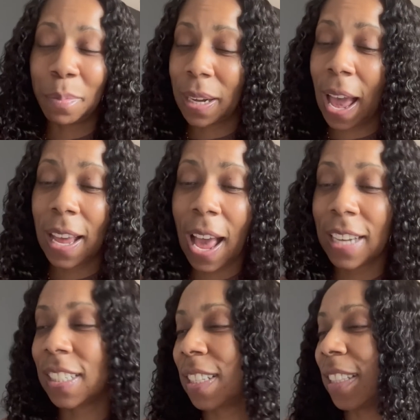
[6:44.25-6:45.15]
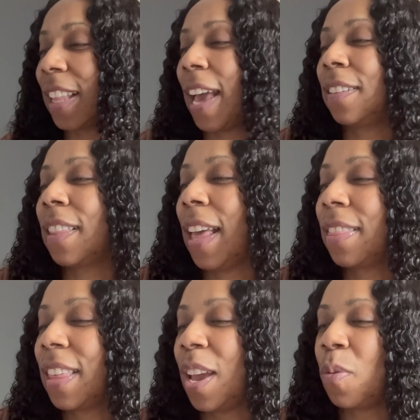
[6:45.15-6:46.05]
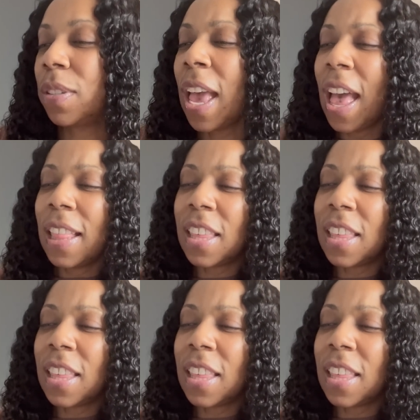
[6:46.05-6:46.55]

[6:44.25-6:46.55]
But I, I just that that thing with